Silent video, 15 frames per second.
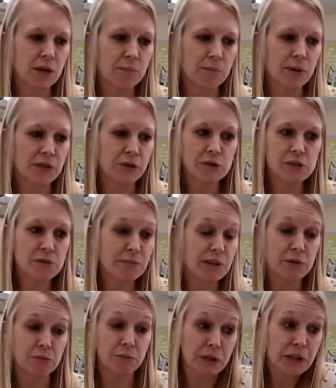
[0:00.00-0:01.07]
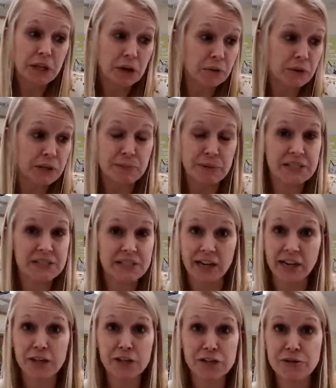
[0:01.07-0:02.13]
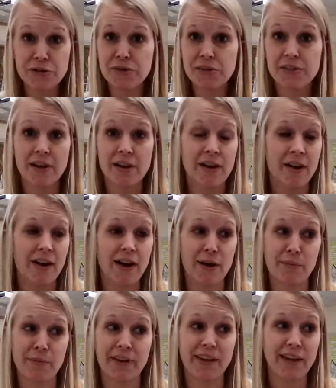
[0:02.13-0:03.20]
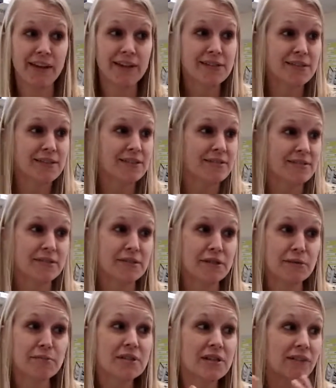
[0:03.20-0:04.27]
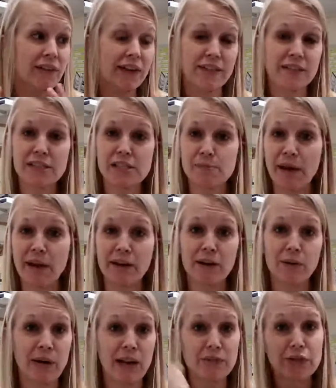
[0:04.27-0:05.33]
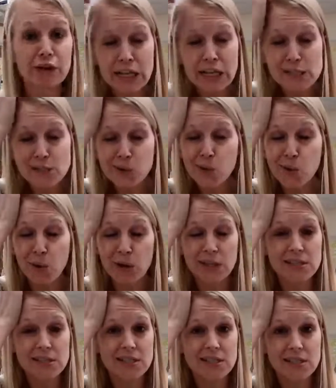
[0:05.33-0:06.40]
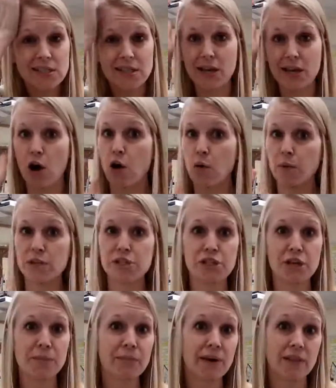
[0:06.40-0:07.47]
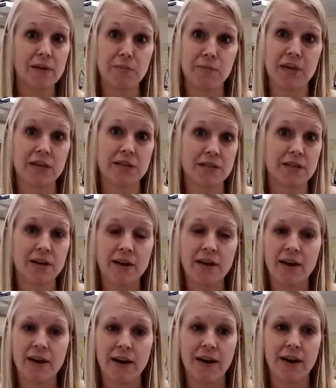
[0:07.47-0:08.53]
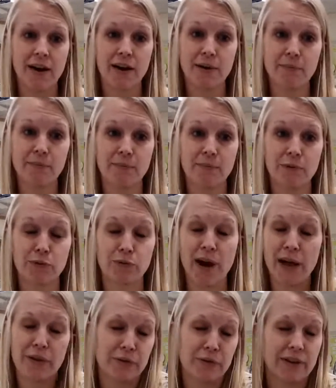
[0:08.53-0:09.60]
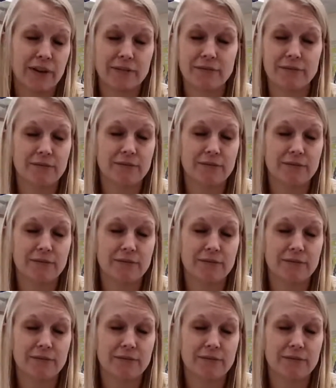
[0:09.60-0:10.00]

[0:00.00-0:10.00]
but those have been the really only big tech issues. Um, the kids seem to like this better. Whenever kids are quarantined, they always jump on the meet um, rather than